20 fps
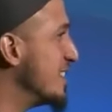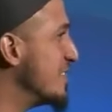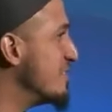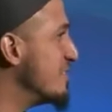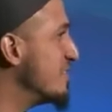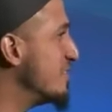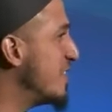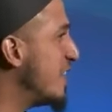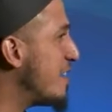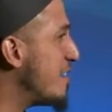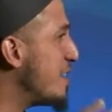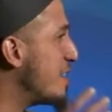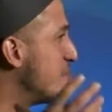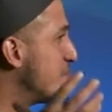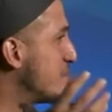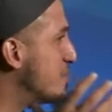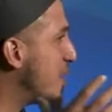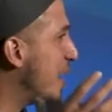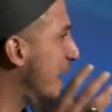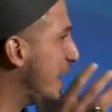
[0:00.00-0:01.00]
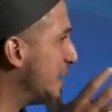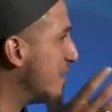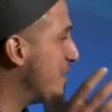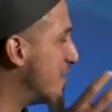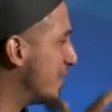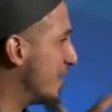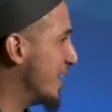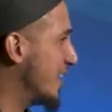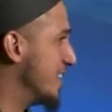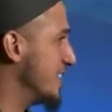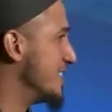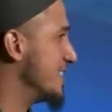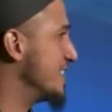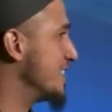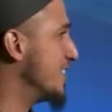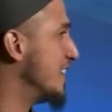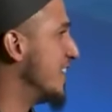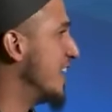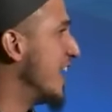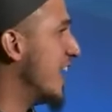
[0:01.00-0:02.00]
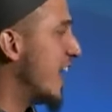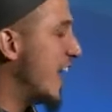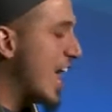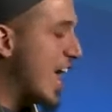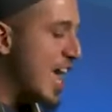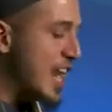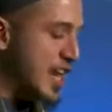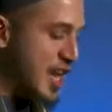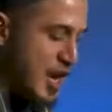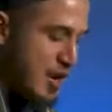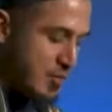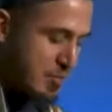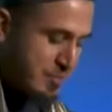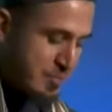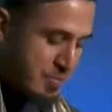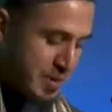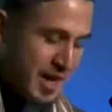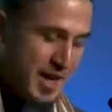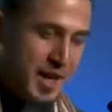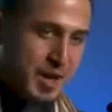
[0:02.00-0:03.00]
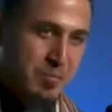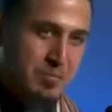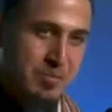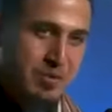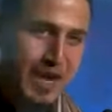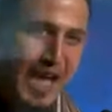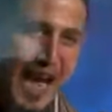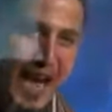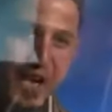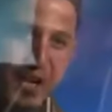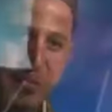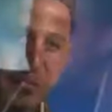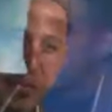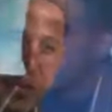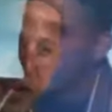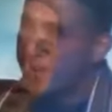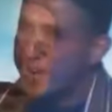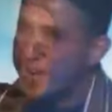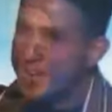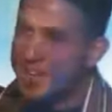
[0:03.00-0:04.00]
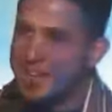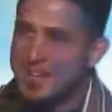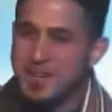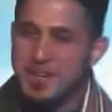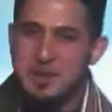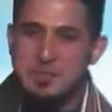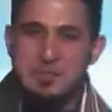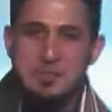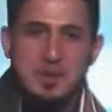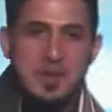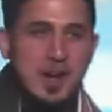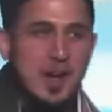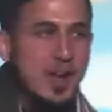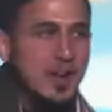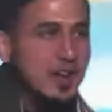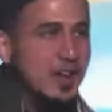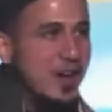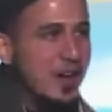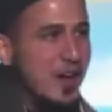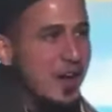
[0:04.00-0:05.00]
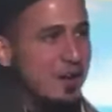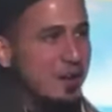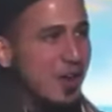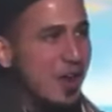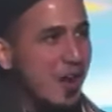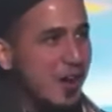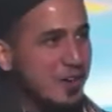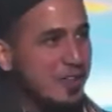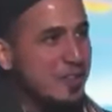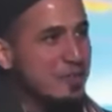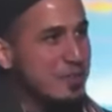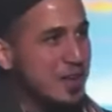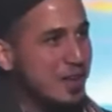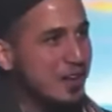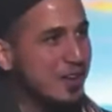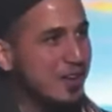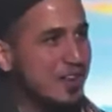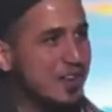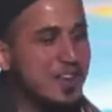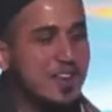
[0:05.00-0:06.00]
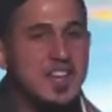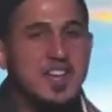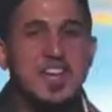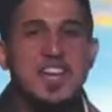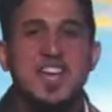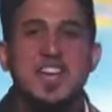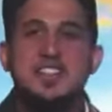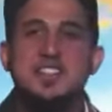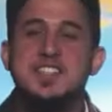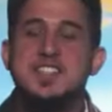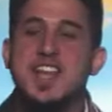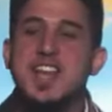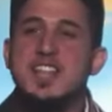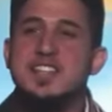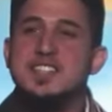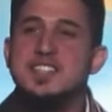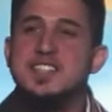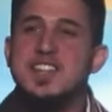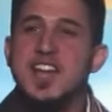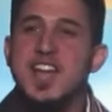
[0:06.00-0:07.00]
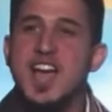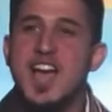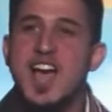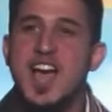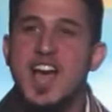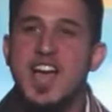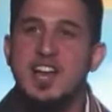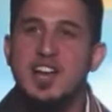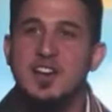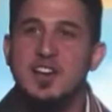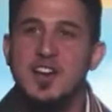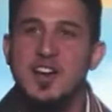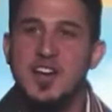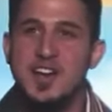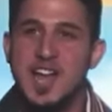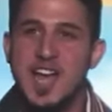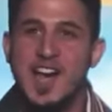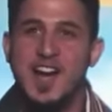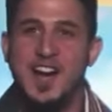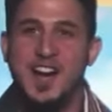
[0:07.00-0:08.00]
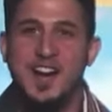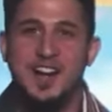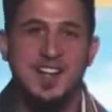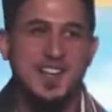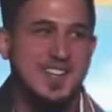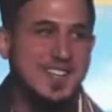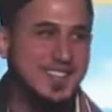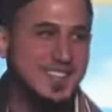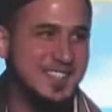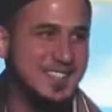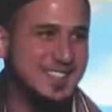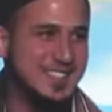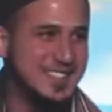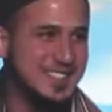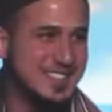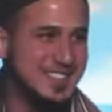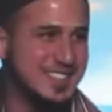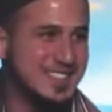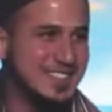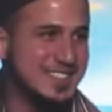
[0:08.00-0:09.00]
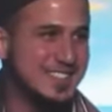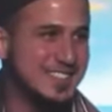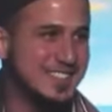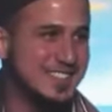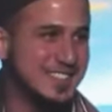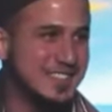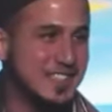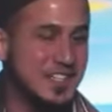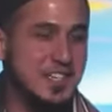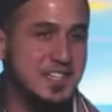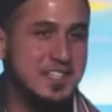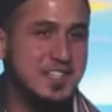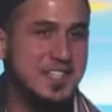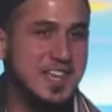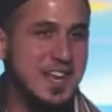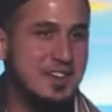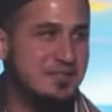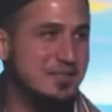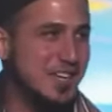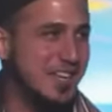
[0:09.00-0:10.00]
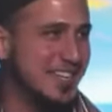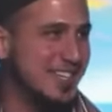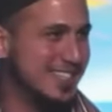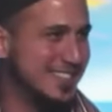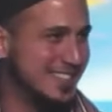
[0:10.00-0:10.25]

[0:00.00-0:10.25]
very bright orange. And in big black print al- along the middle, it said al qana'ah, contentment.